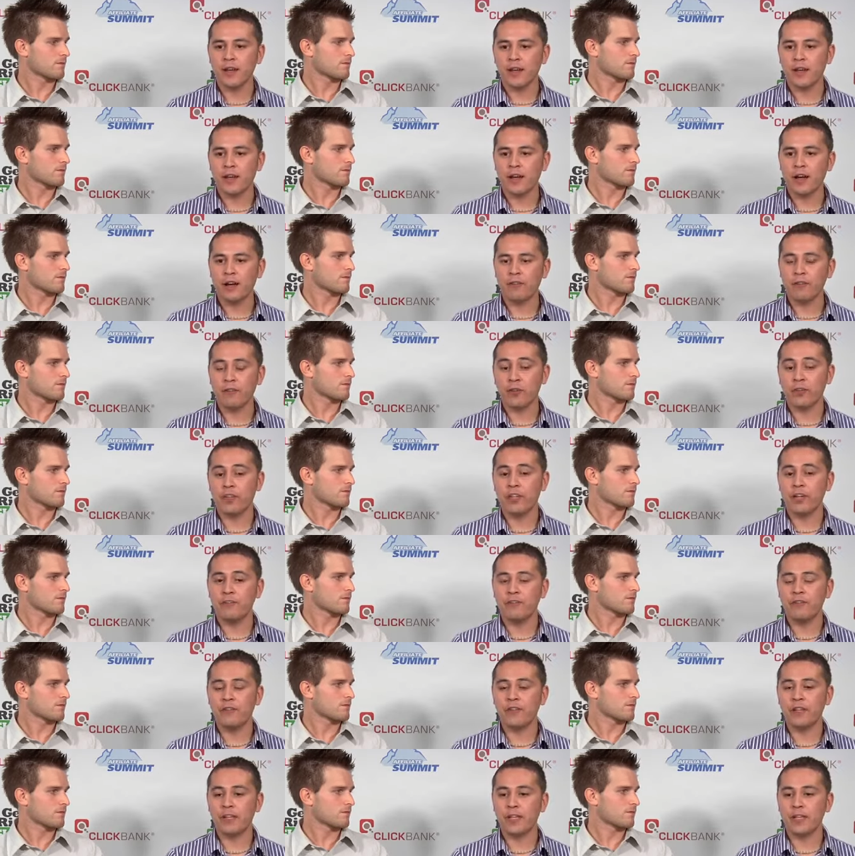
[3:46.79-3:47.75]
Speaker 1: uh, for the
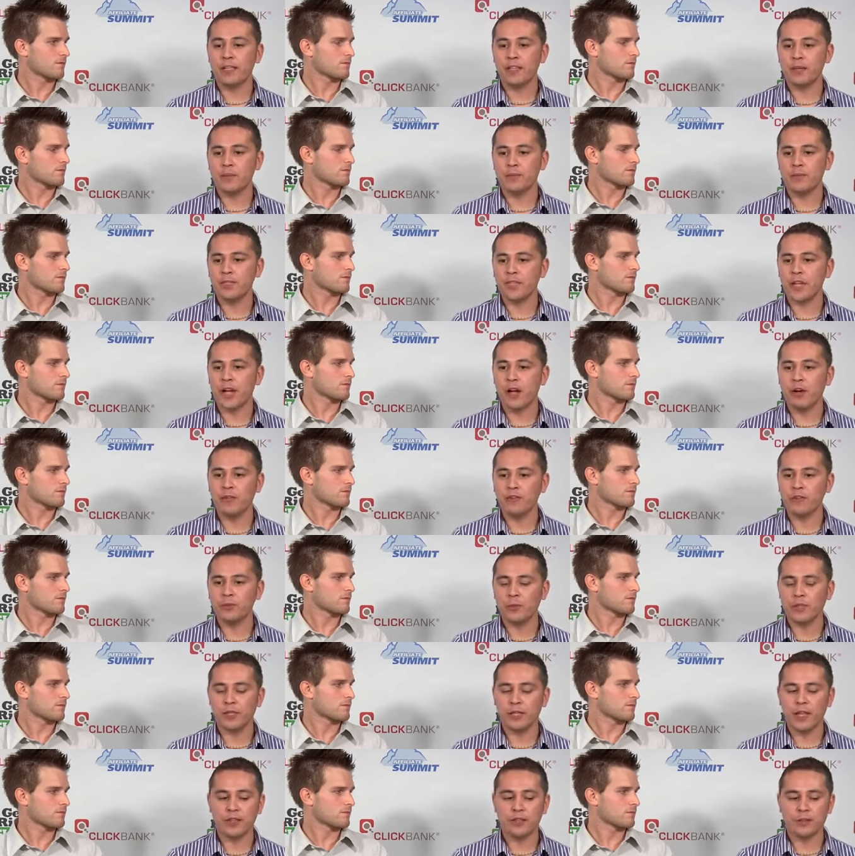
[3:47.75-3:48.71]
affiliate
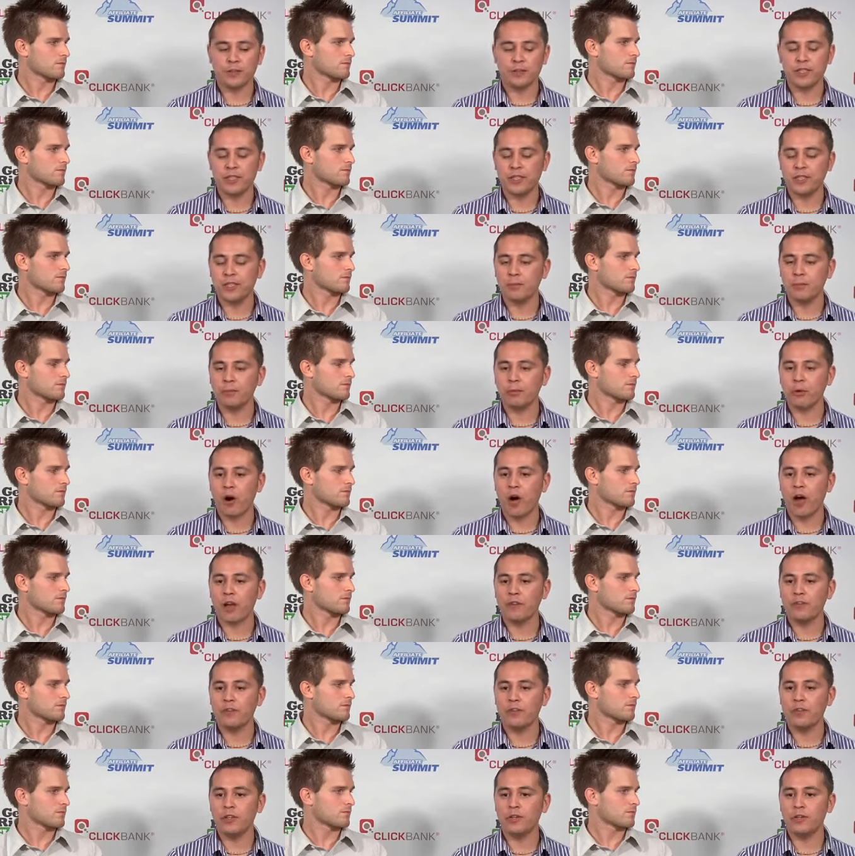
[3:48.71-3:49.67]
themselves. We let them see the
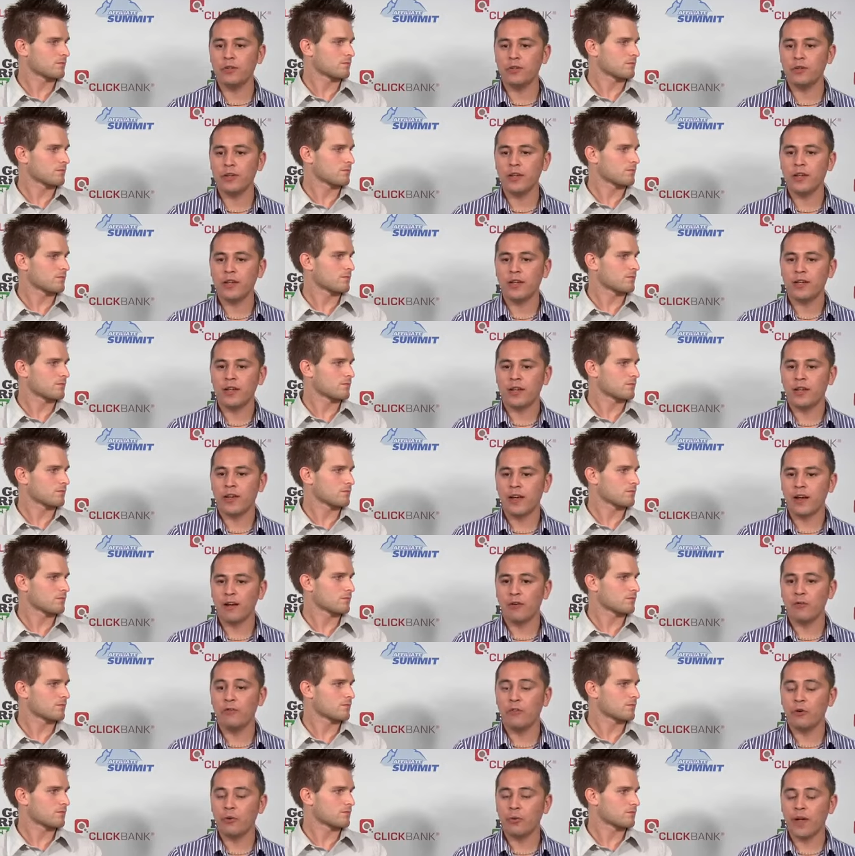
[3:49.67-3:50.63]
broad view
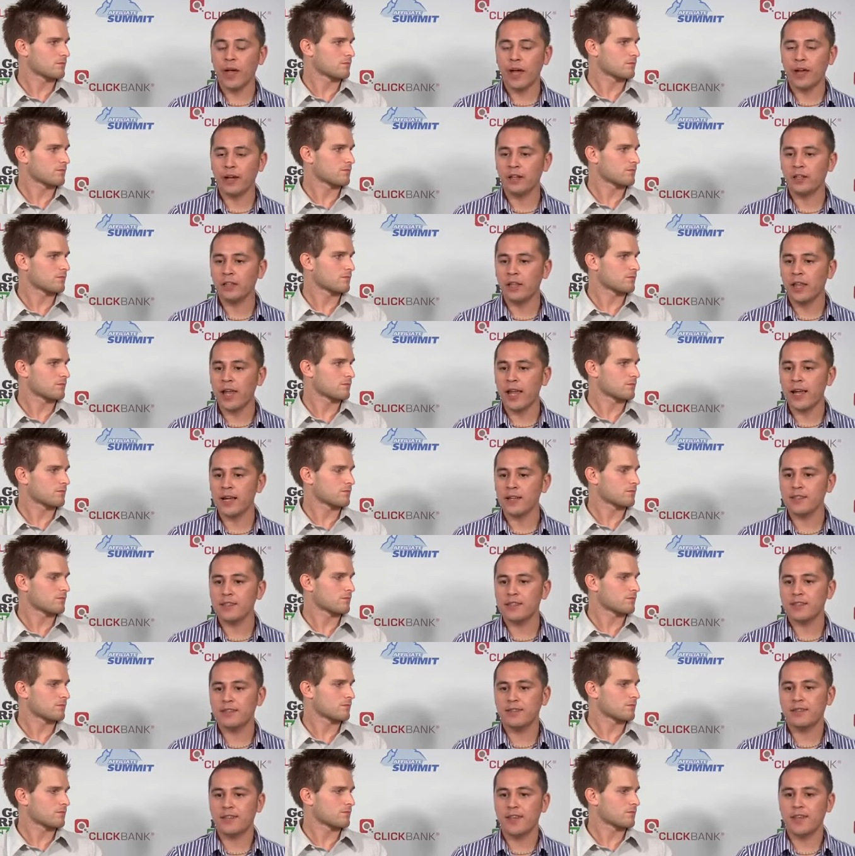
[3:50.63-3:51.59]
uh, at a
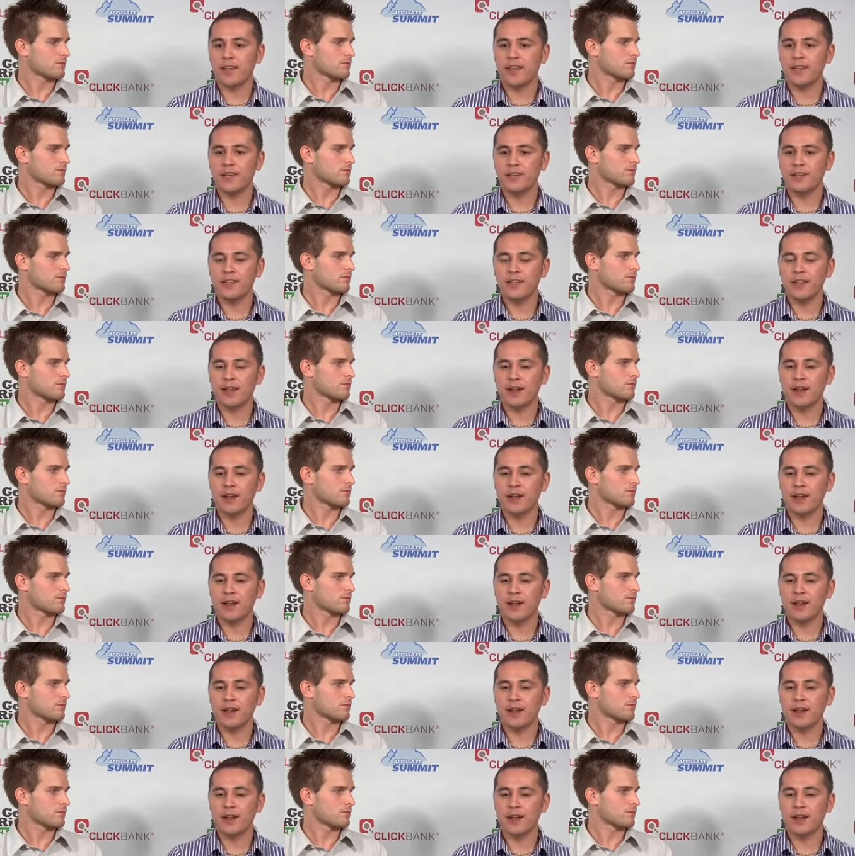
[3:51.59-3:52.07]
glance, and